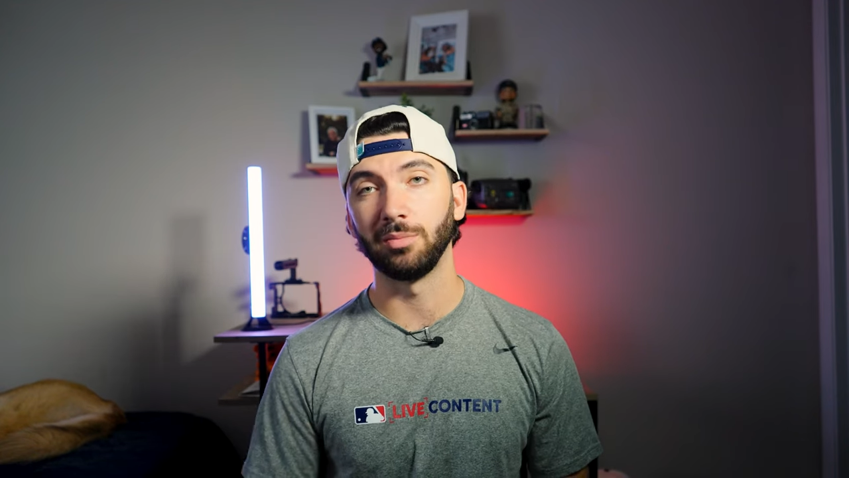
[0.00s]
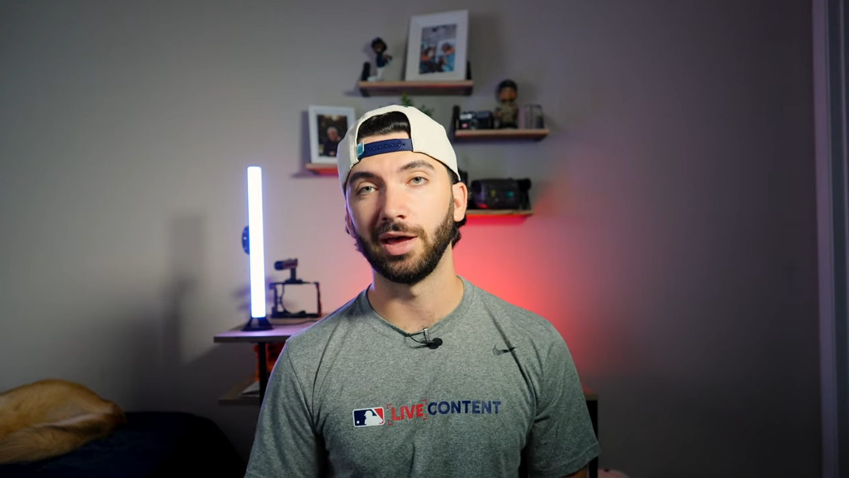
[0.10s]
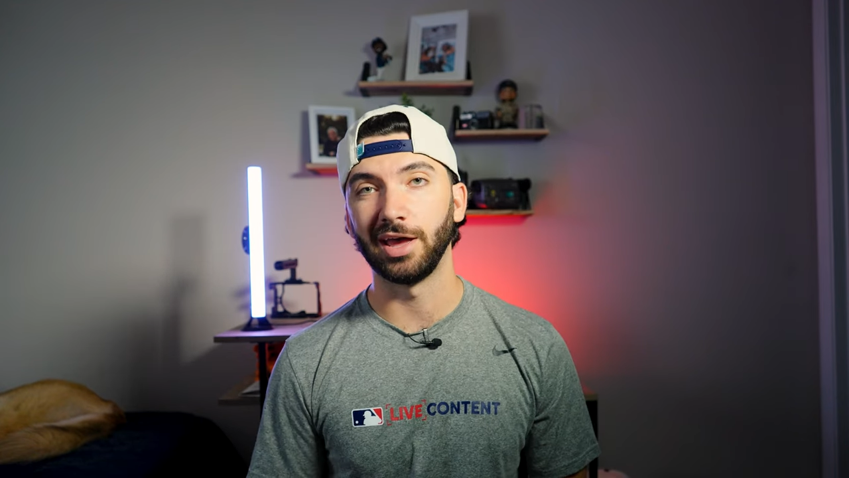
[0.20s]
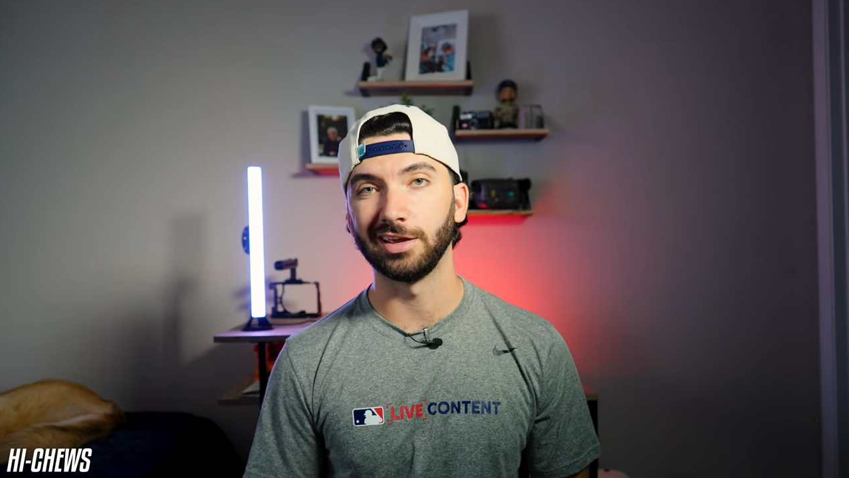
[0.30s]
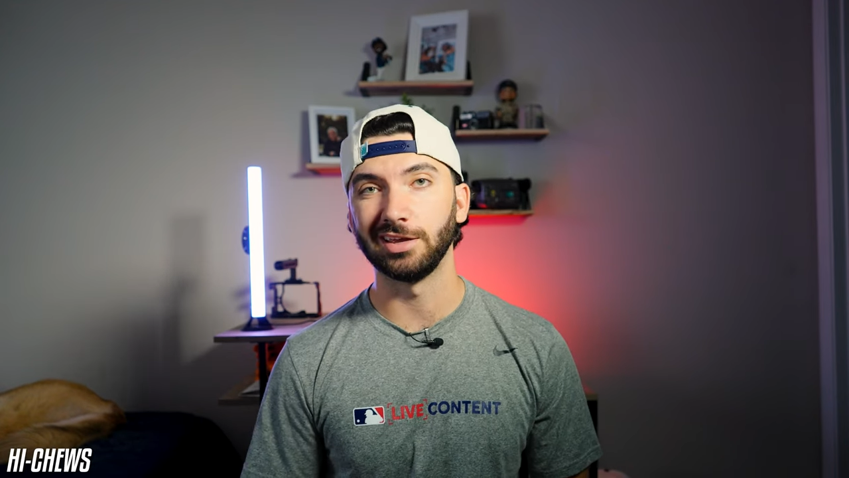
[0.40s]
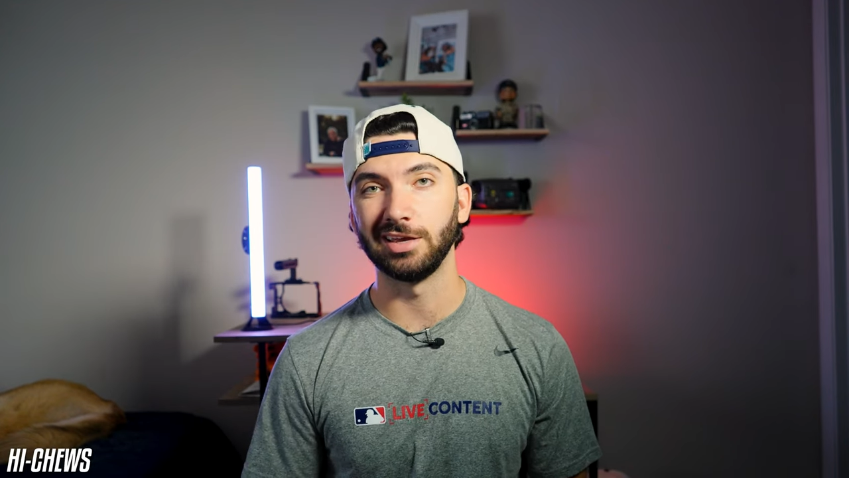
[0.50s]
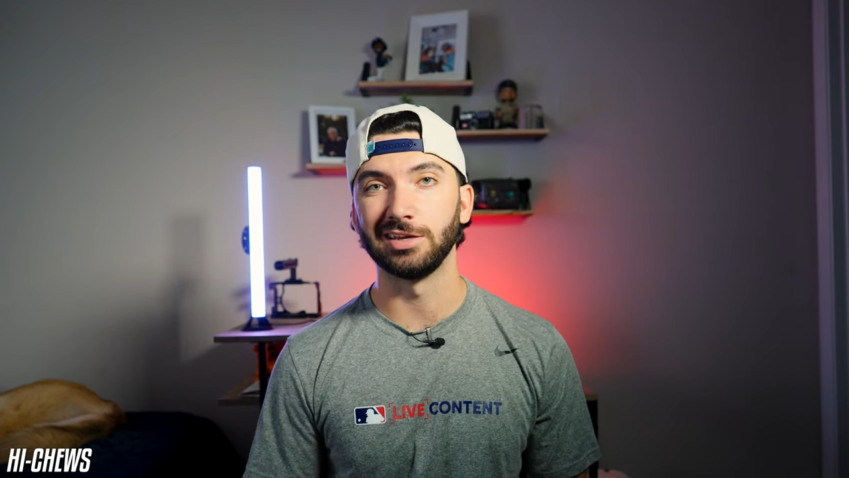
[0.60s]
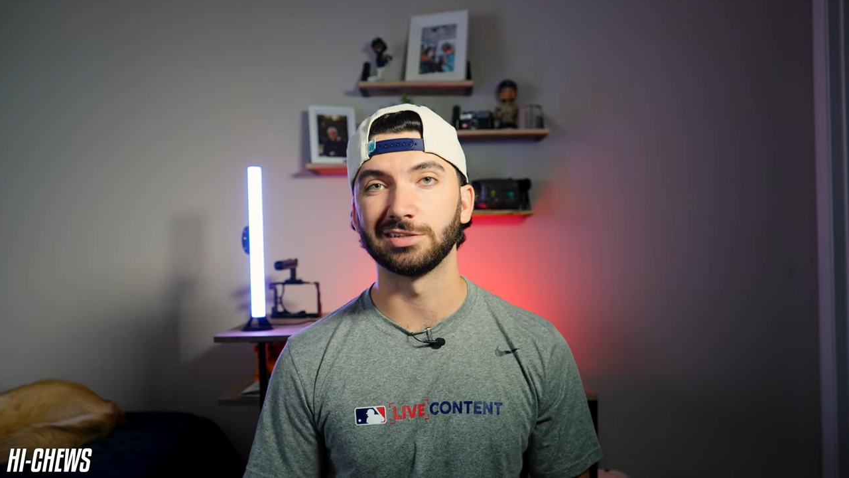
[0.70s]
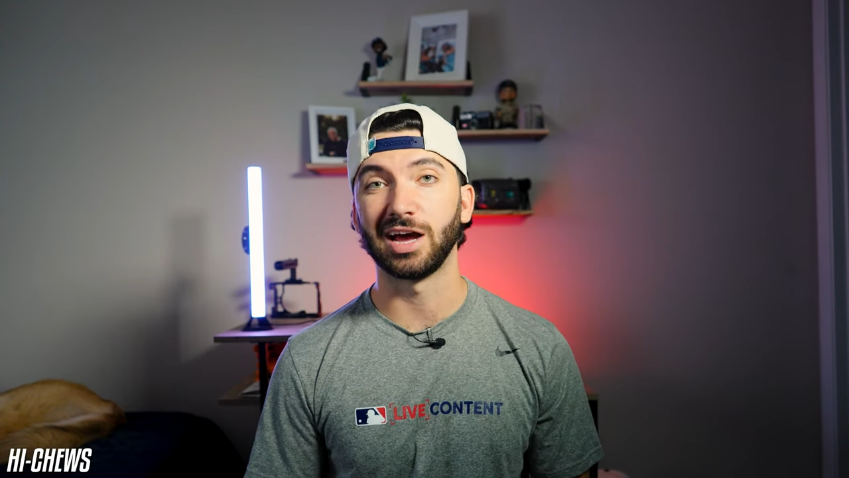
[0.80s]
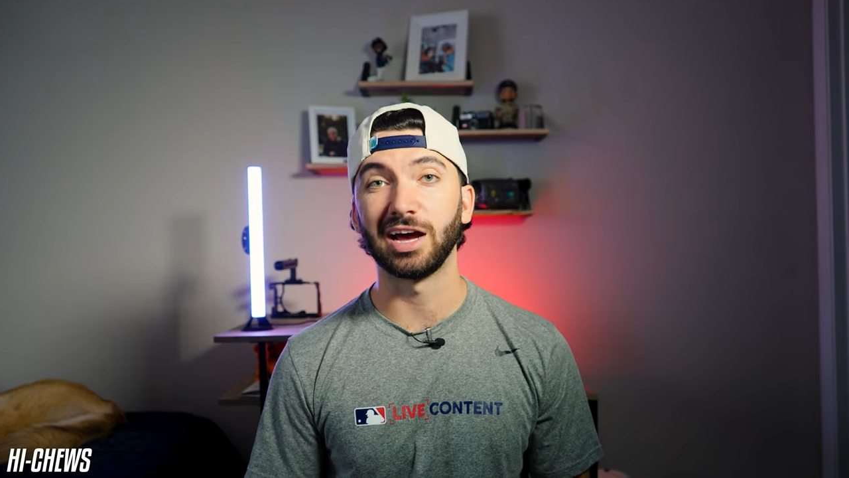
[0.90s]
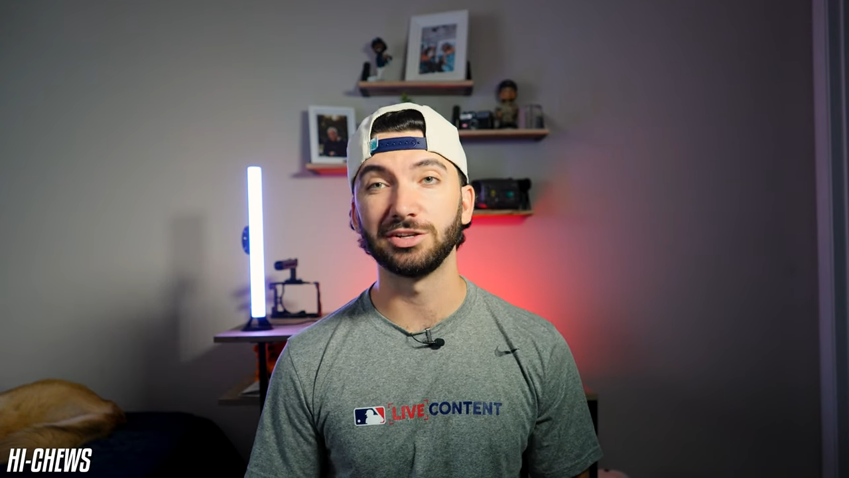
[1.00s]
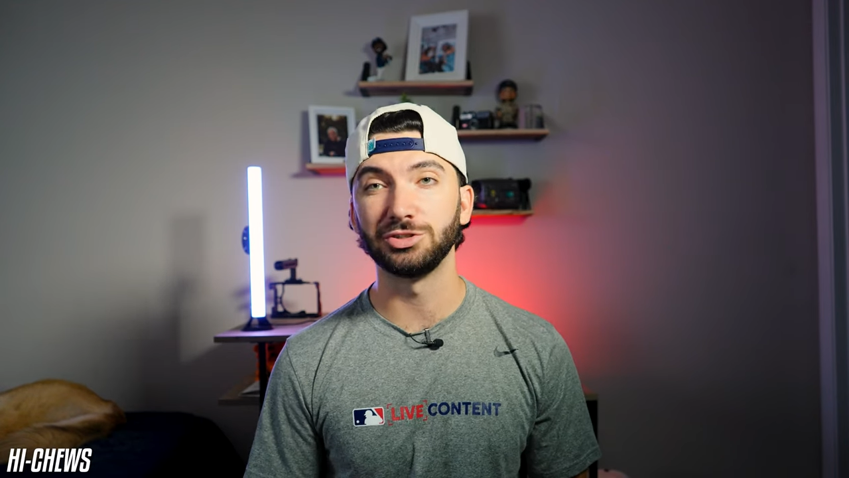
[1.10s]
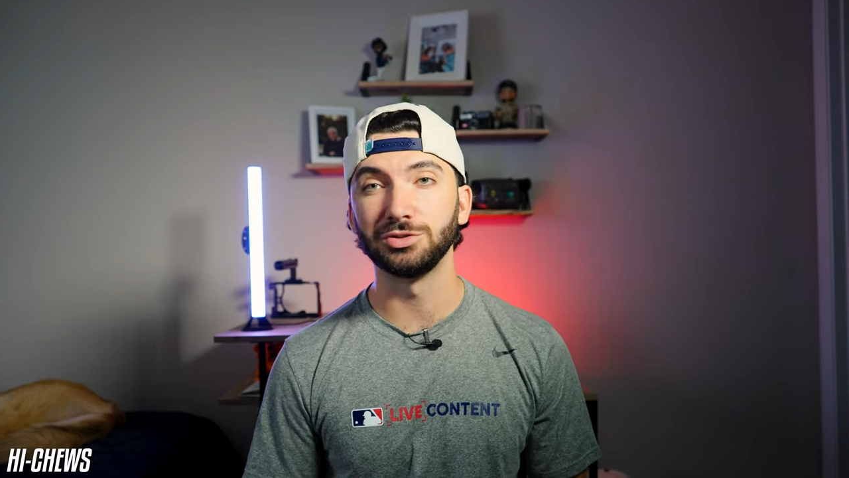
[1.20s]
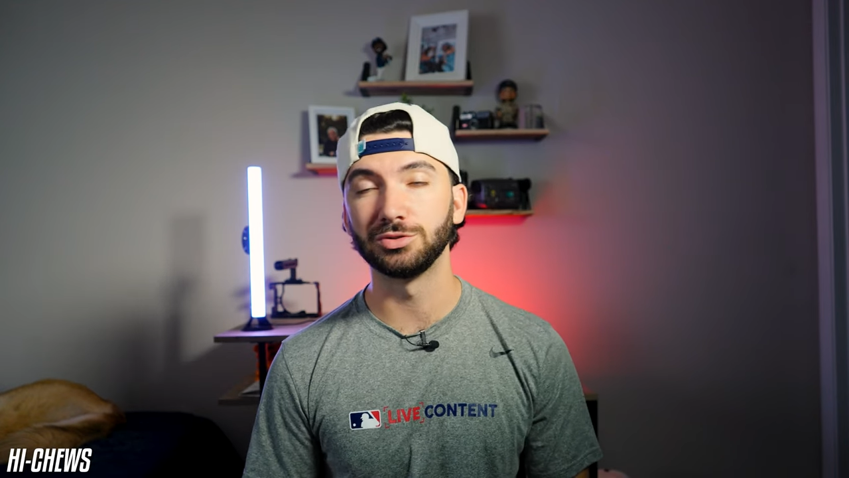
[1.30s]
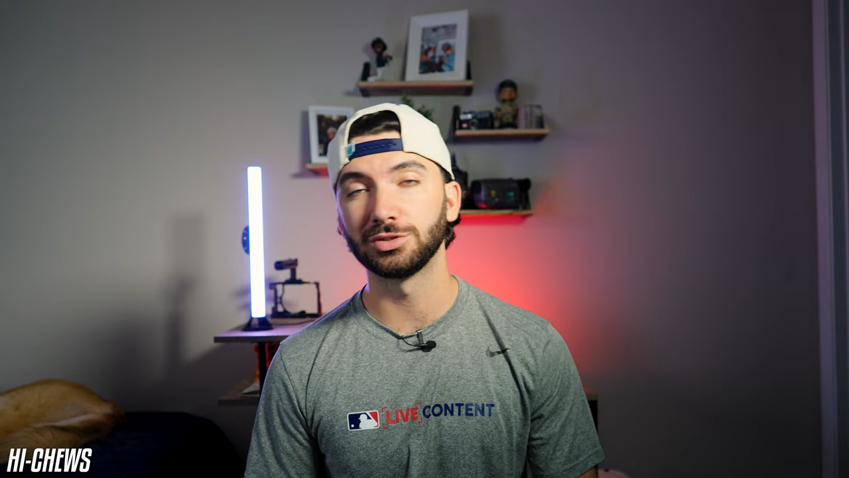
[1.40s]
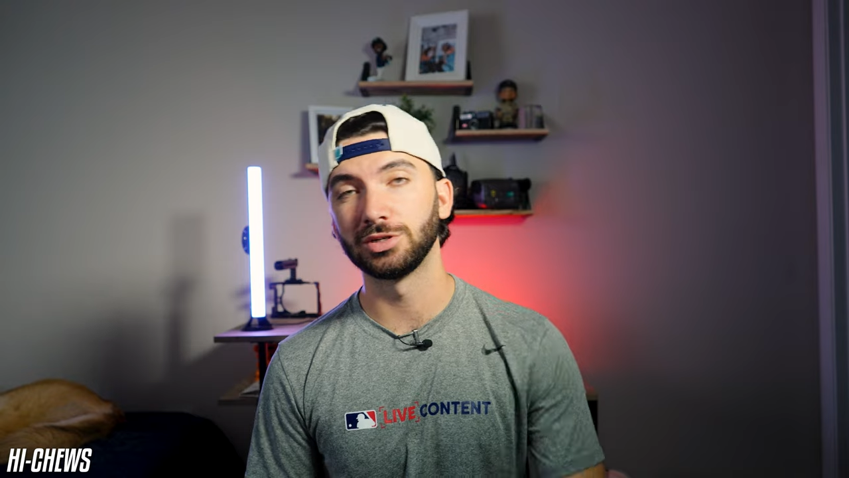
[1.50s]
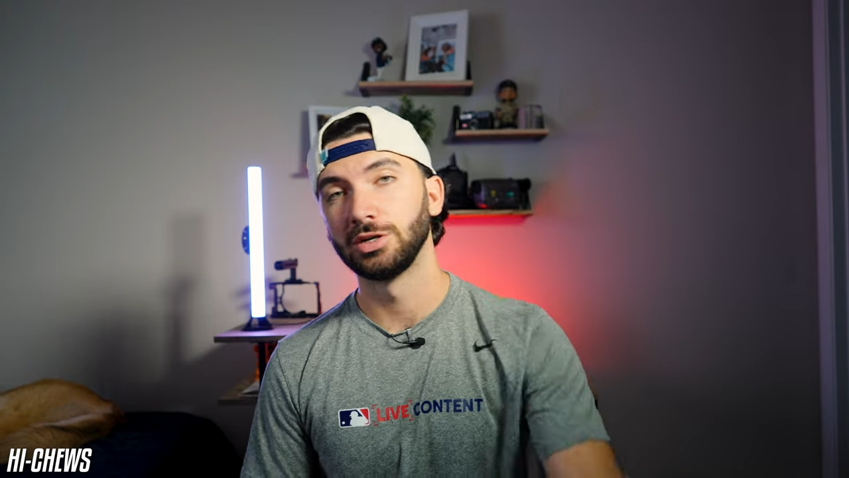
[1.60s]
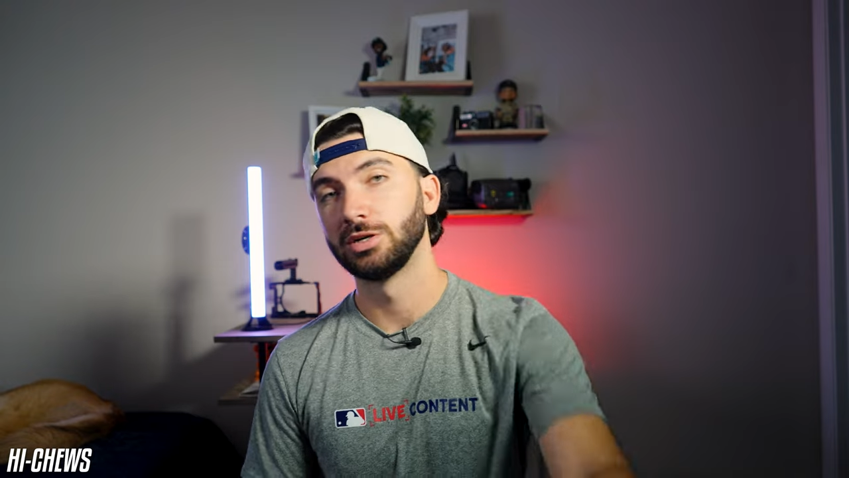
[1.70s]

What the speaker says: bag is Hi-Chews.